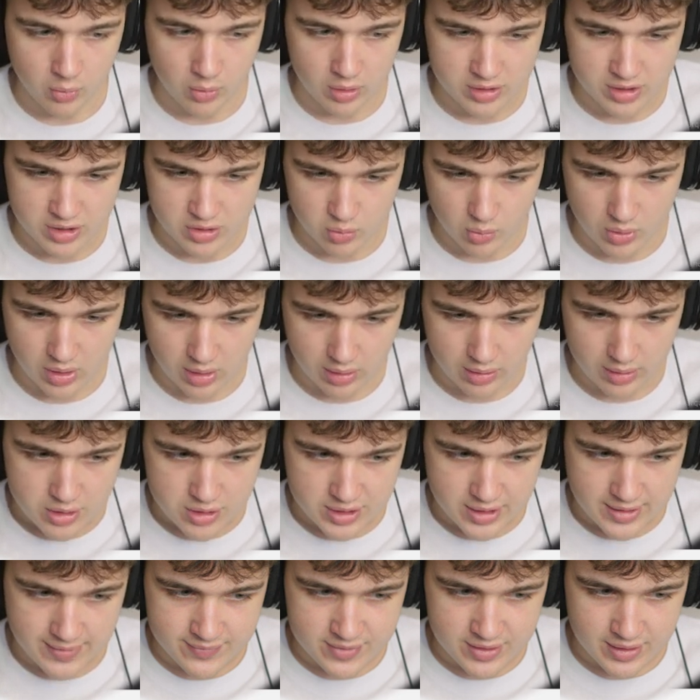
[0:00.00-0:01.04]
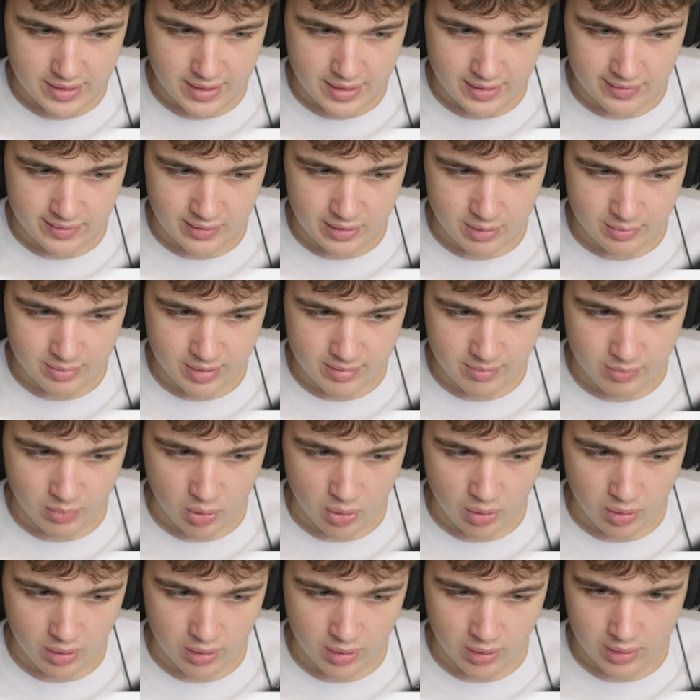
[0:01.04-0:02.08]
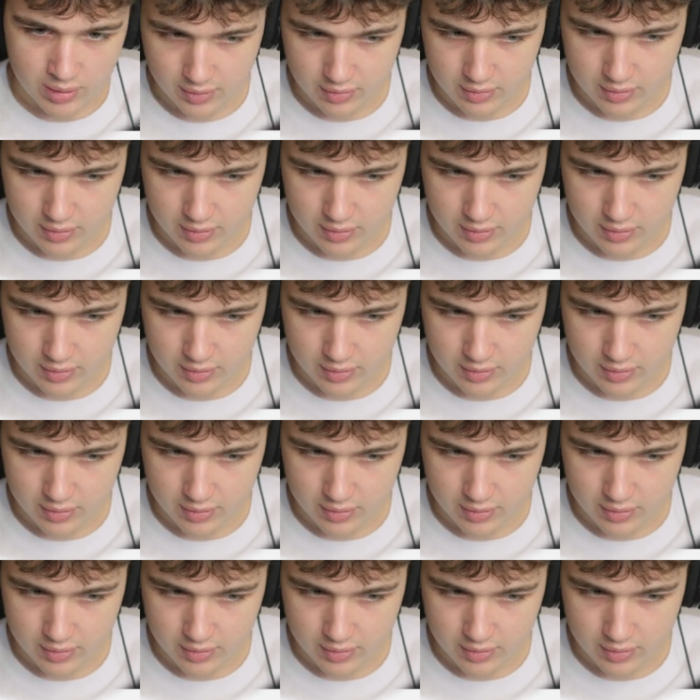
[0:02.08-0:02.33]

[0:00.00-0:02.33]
works as well. Just gives it a little bit more,